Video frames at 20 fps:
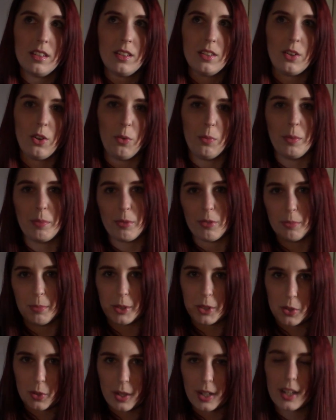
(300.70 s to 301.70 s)
home
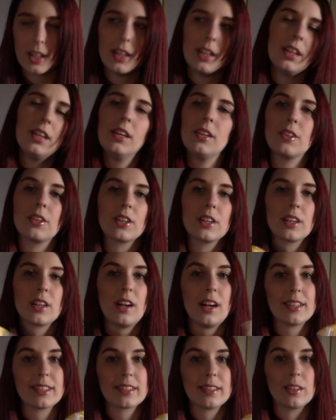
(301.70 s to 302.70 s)
improvement store. They're going to
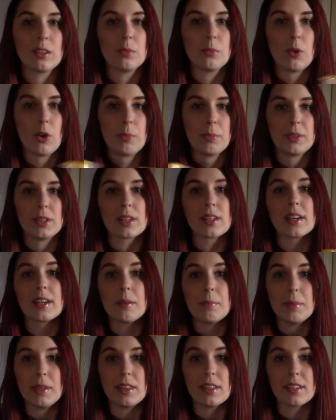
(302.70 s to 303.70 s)
cost a little more, but they're going to
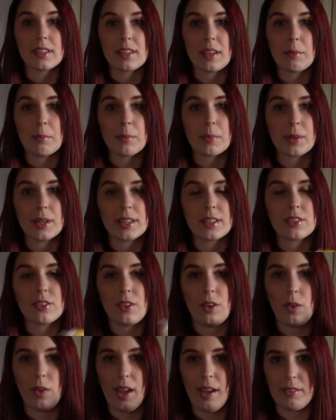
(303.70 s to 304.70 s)
be the same price, so
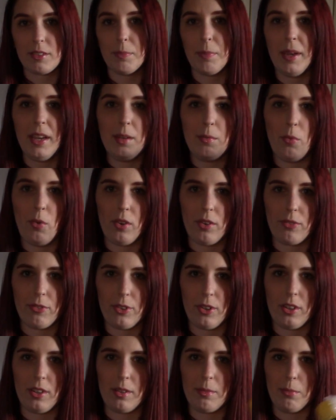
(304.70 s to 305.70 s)
you don't have to pay more
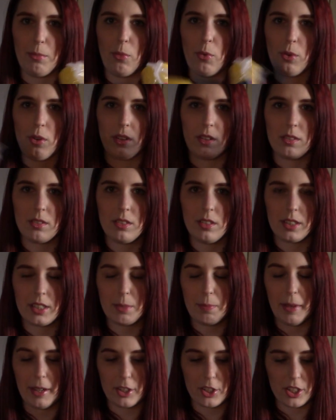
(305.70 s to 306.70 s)
for more
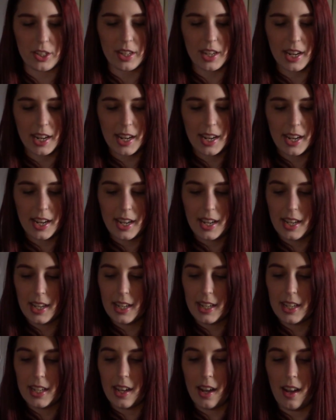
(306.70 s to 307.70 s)
expansion.
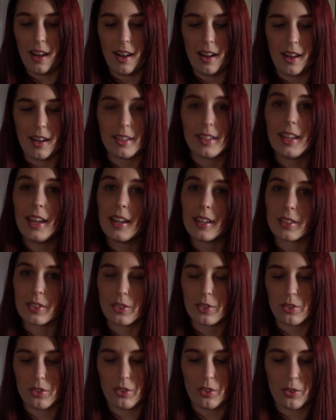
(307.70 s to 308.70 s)
Yeah,
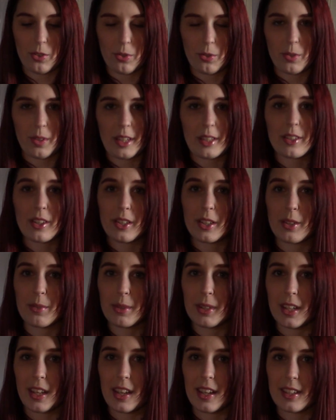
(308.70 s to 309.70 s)
so that's all there
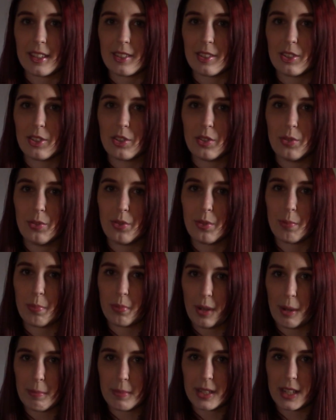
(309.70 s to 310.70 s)
really is to the
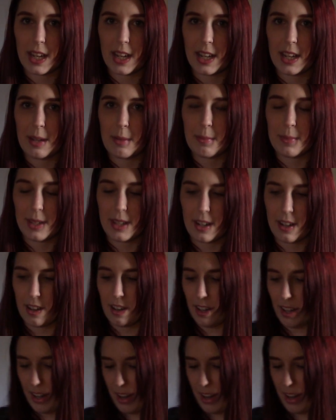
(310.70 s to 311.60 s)
prep time. Here I